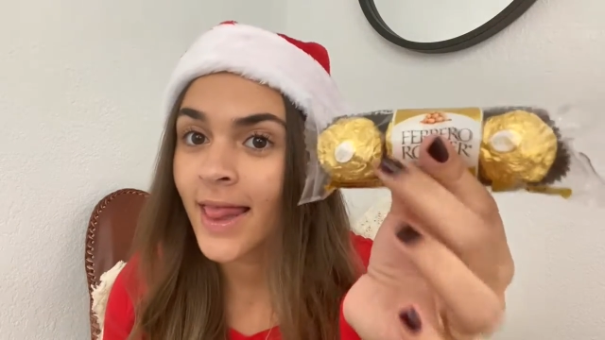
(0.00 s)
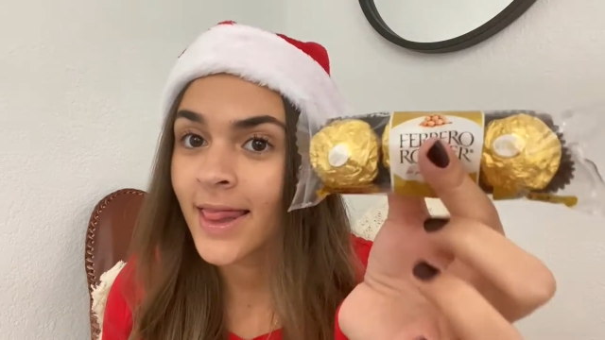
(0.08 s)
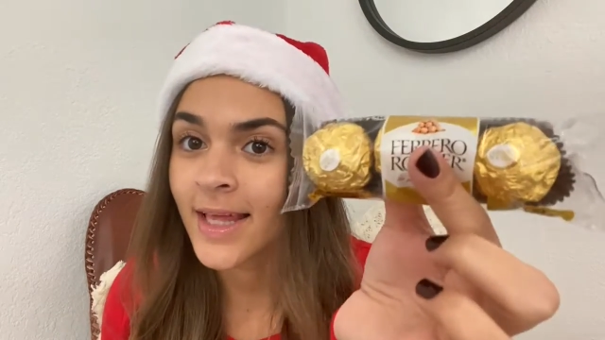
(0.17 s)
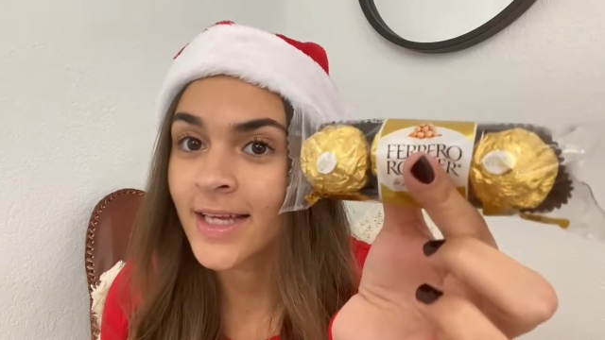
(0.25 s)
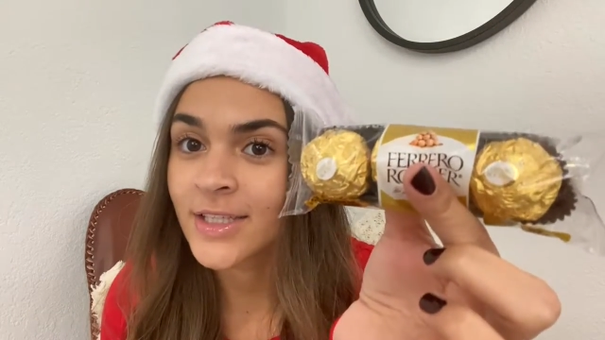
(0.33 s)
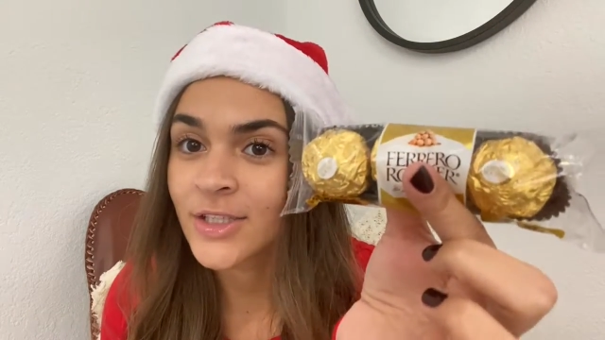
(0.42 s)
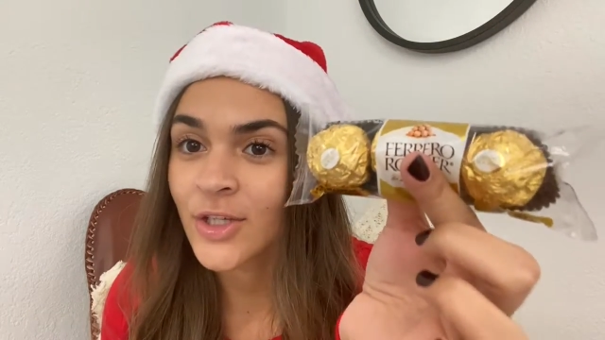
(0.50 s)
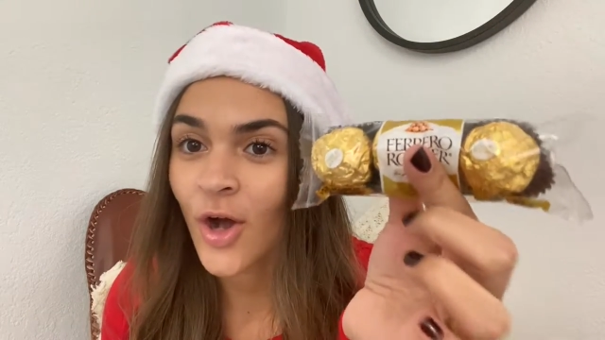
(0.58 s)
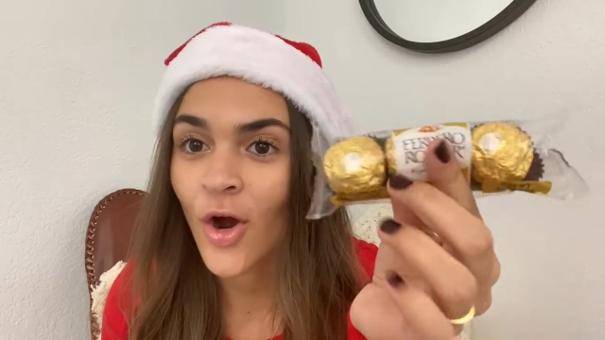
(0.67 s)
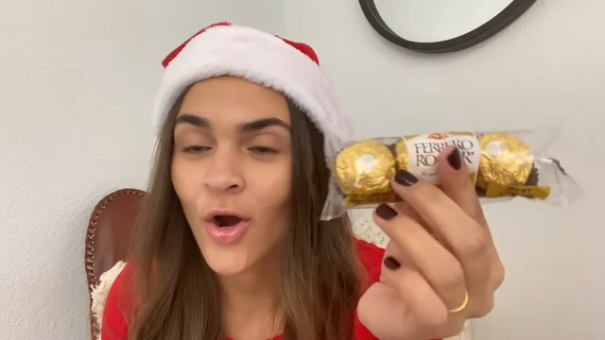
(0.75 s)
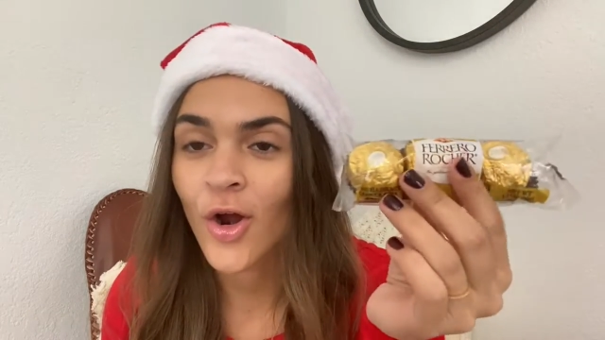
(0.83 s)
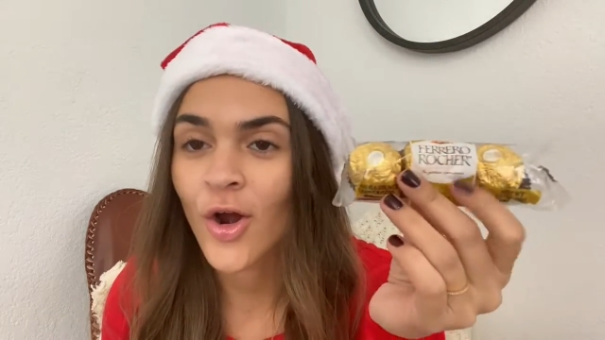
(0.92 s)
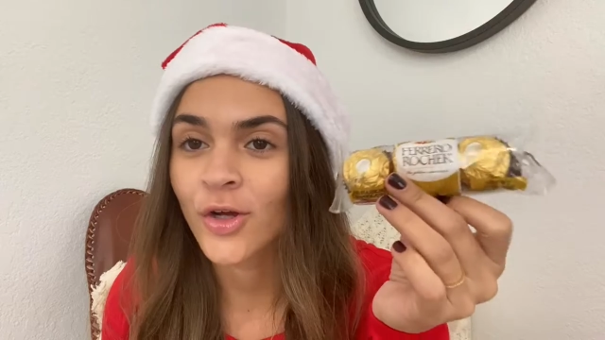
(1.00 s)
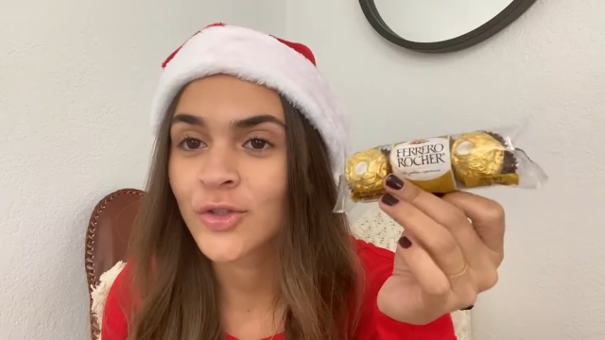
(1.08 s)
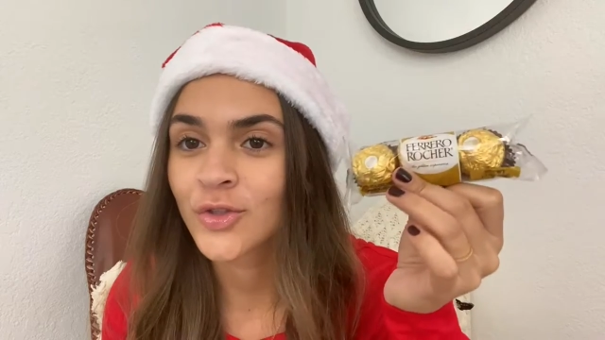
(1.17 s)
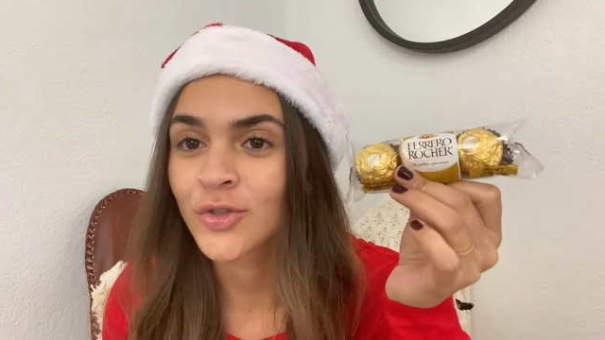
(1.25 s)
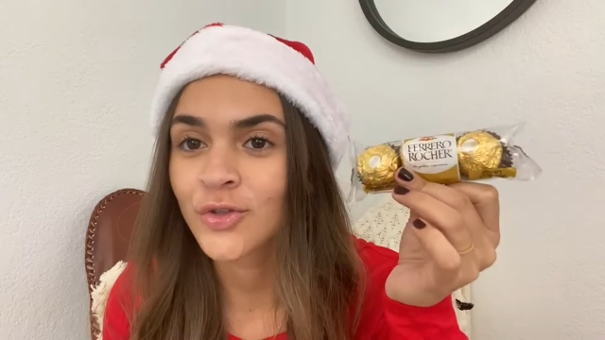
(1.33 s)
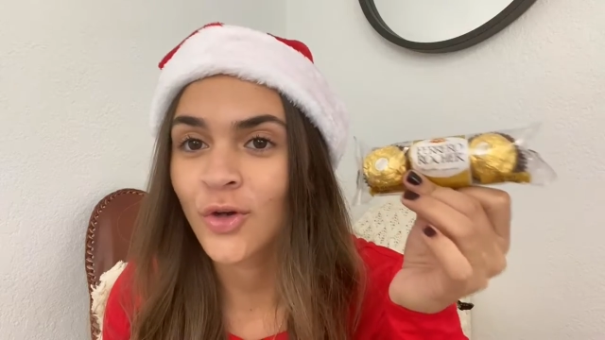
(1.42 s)
These are
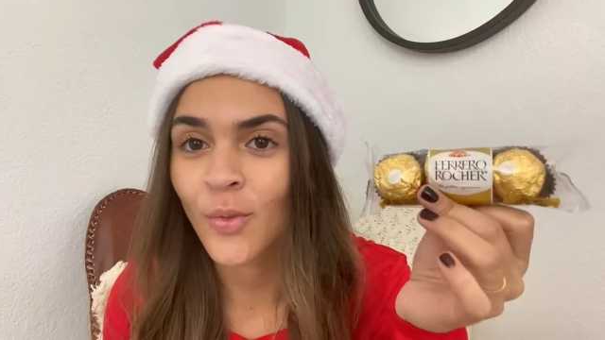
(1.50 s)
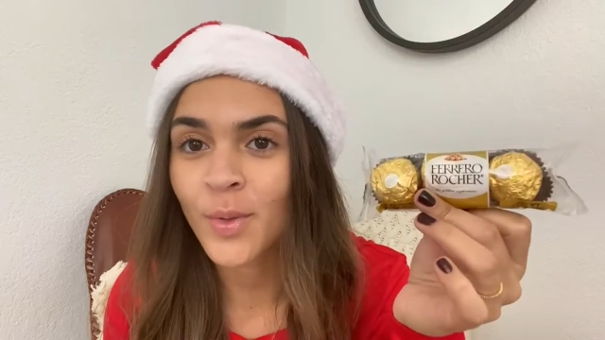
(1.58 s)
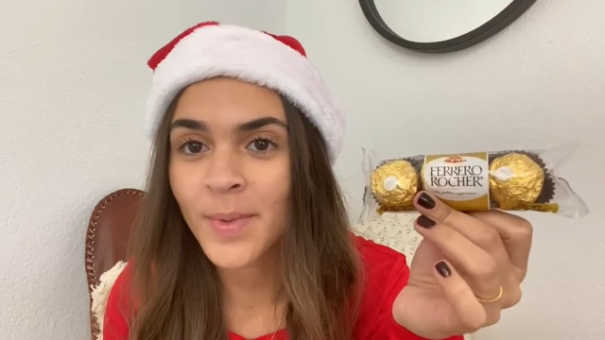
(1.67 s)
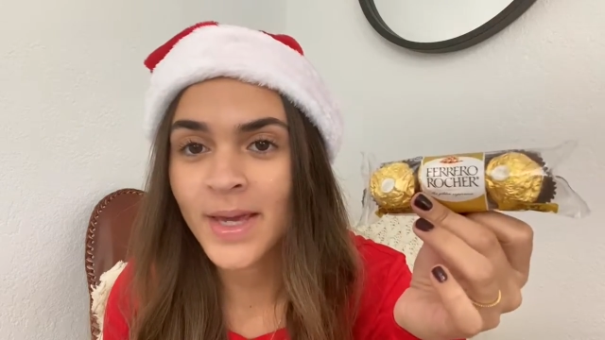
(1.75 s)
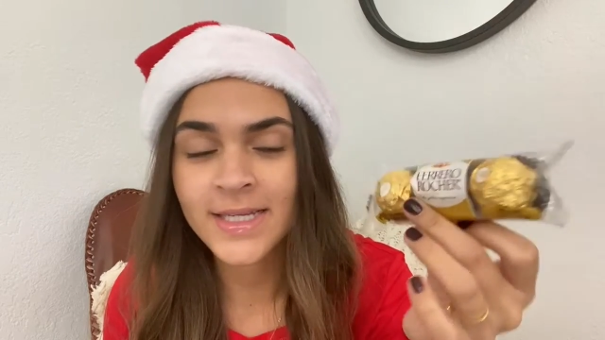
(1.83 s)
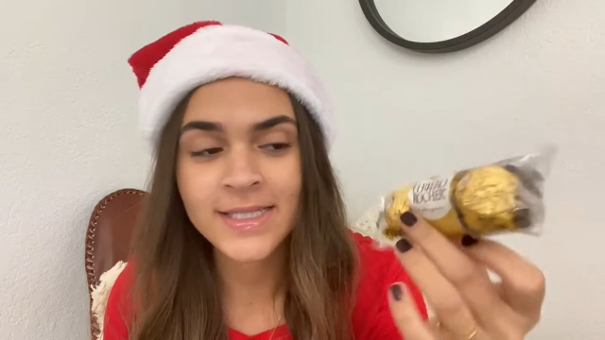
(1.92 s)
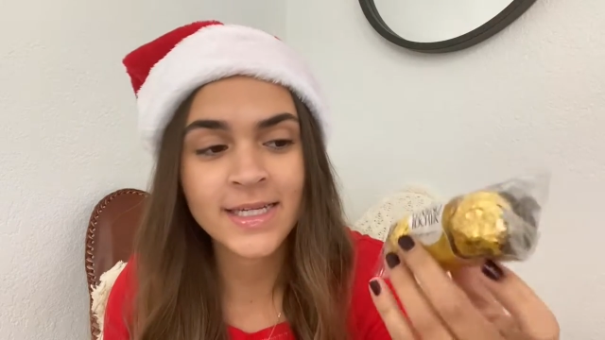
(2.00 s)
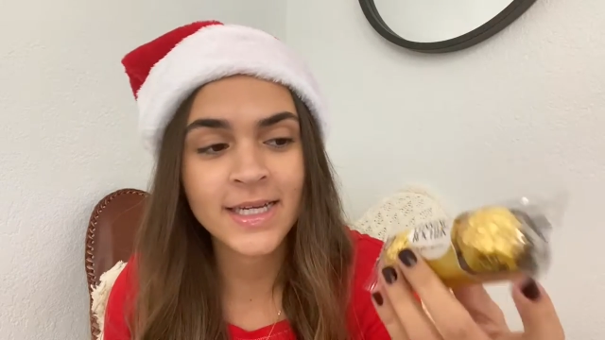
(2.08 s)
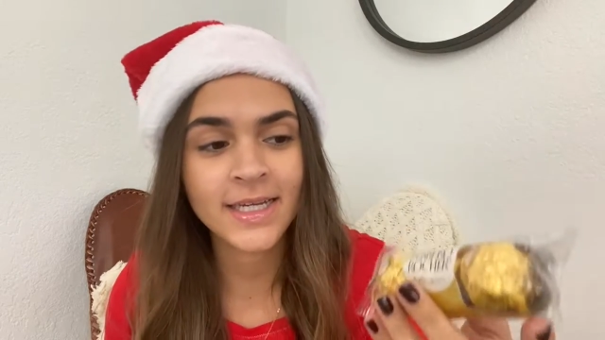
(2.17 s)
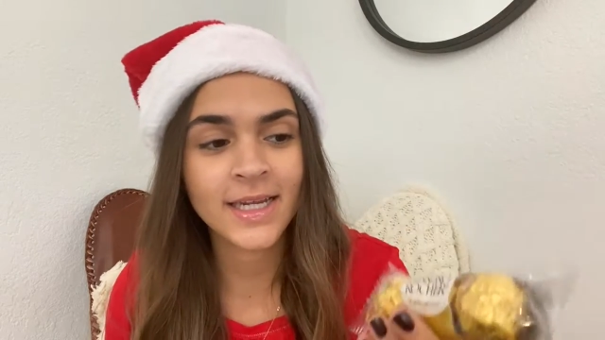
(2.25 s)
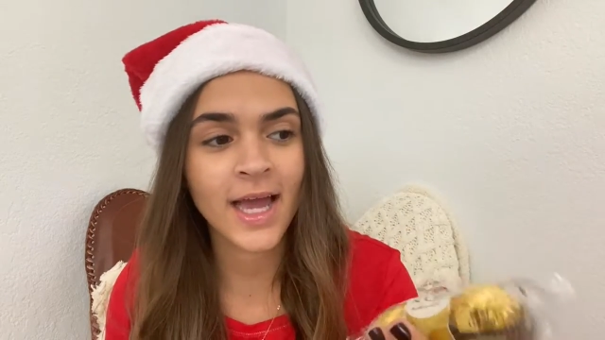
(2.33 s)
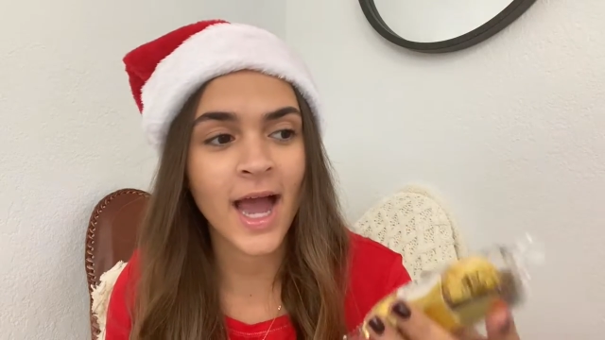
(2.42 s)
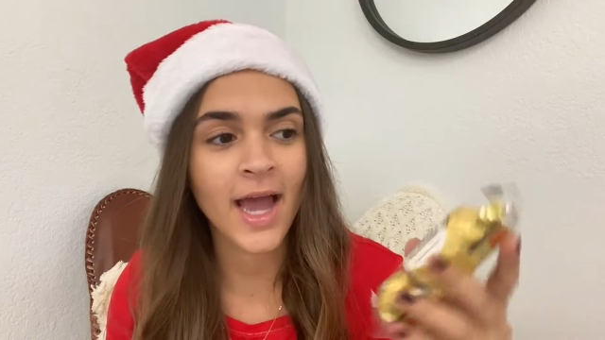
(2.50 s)
so amazing.